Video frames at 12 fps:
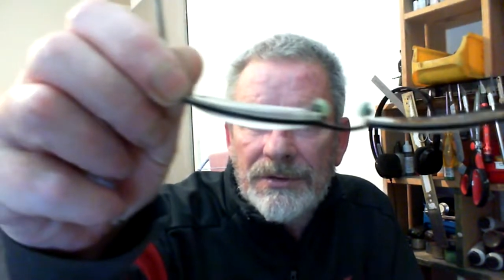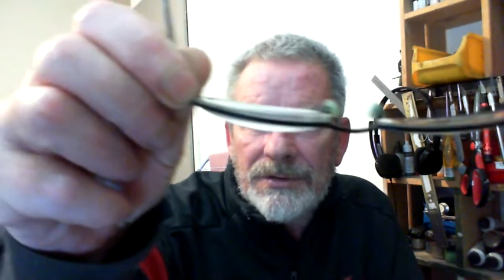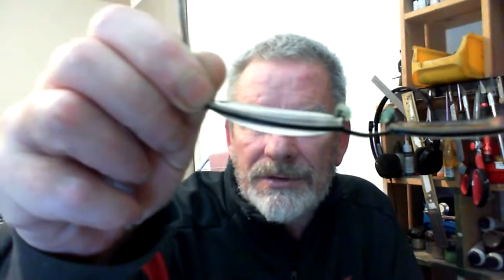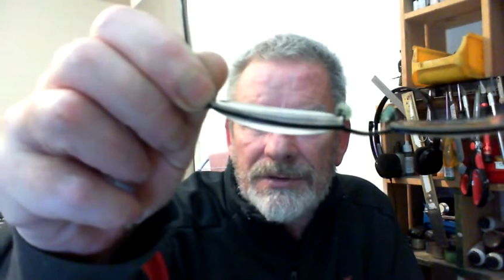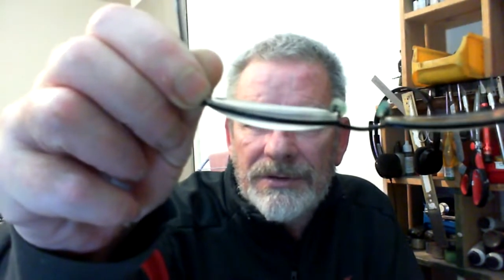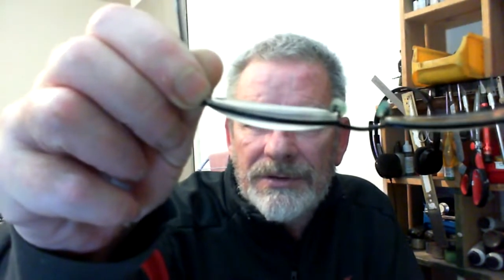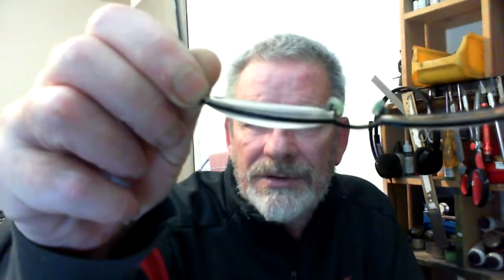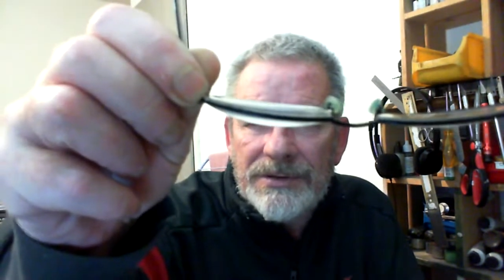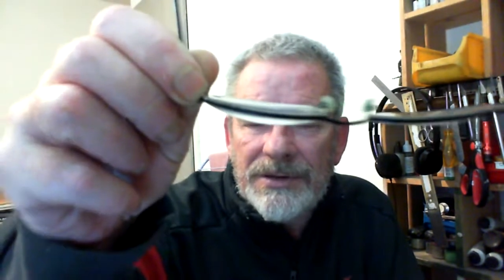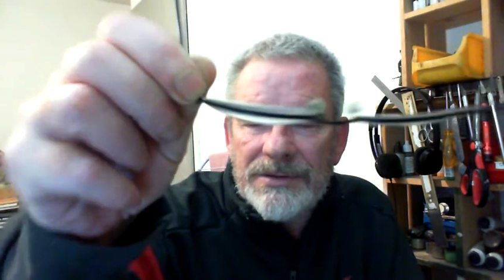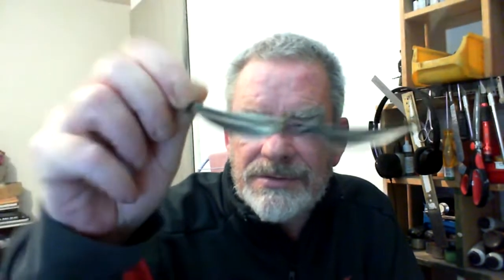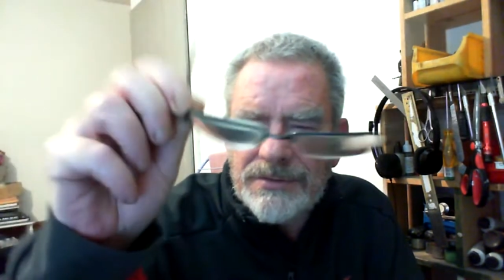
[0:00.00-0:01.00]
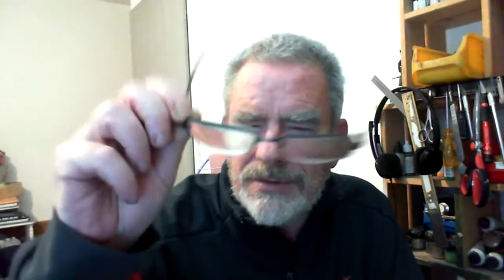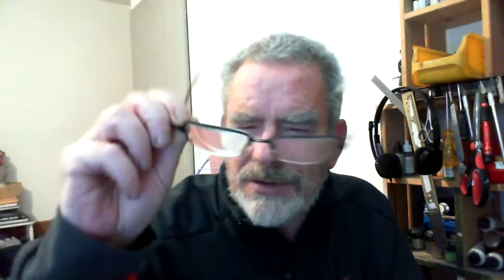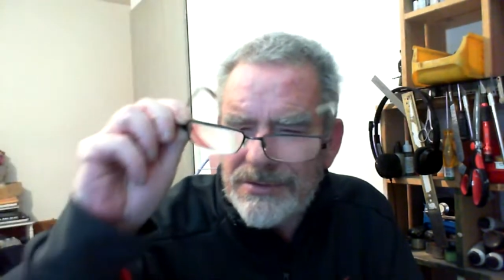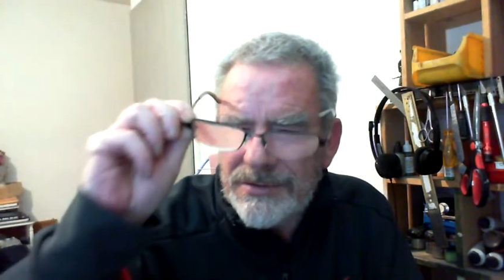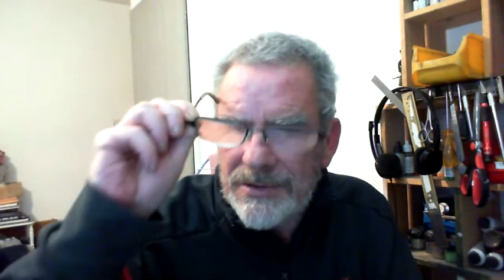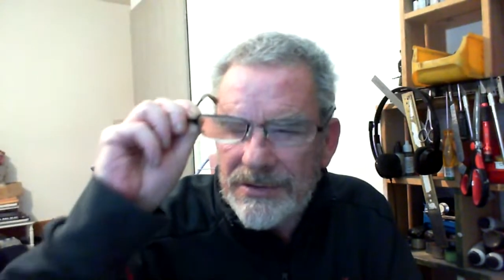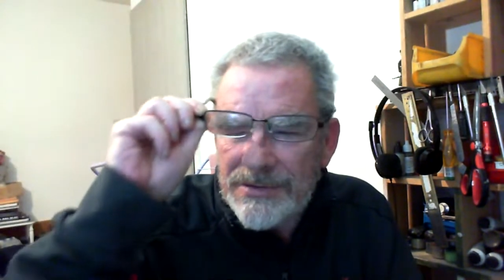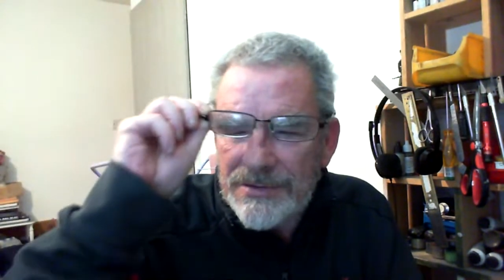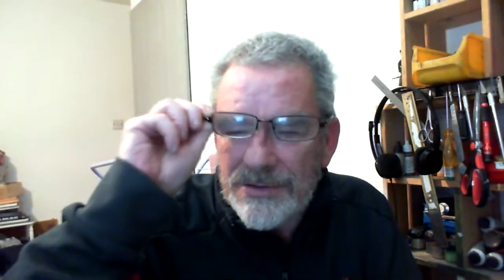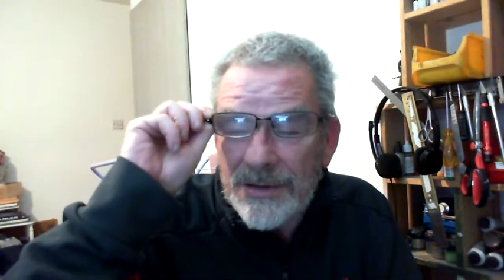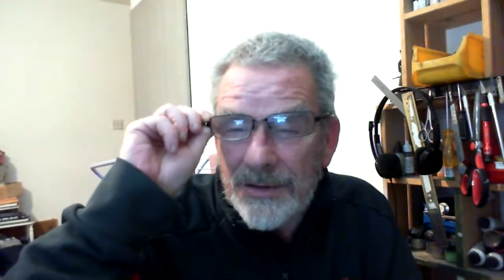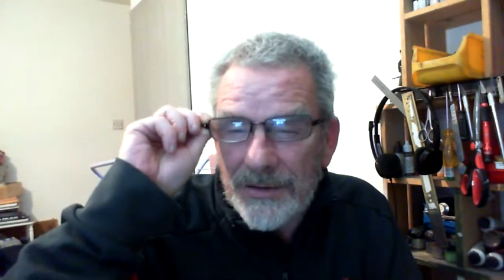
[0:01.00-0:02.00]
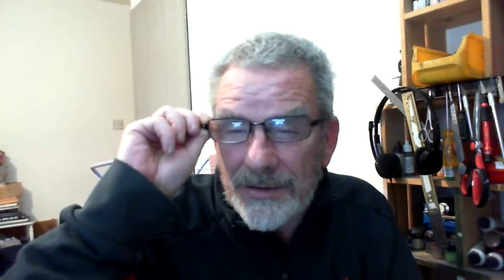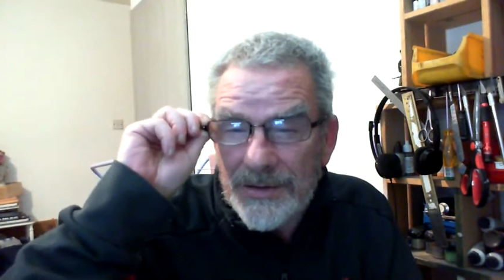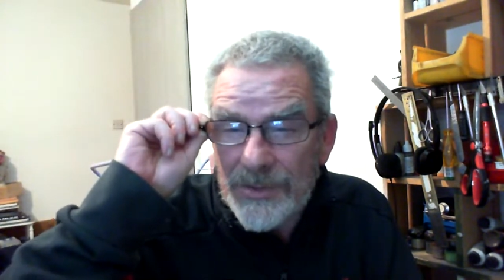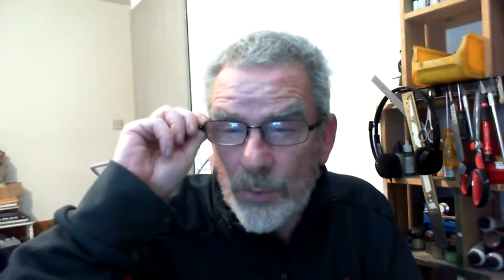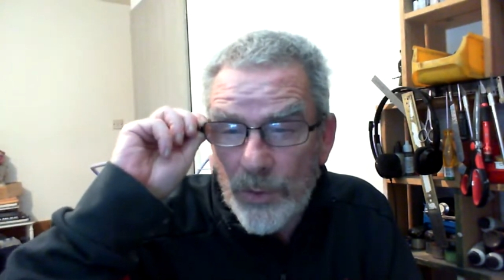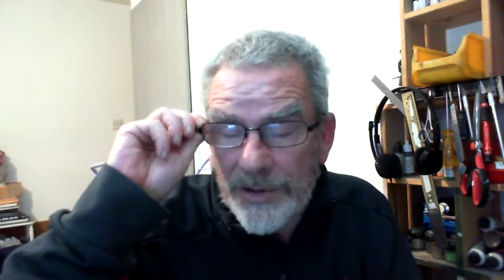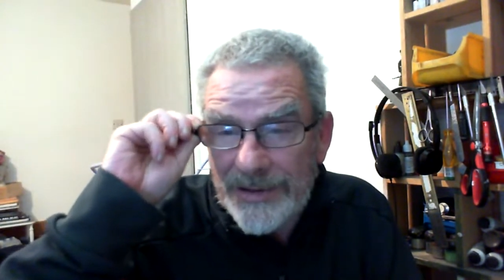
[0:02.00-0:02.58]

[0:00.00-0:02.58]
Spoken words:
That's quite a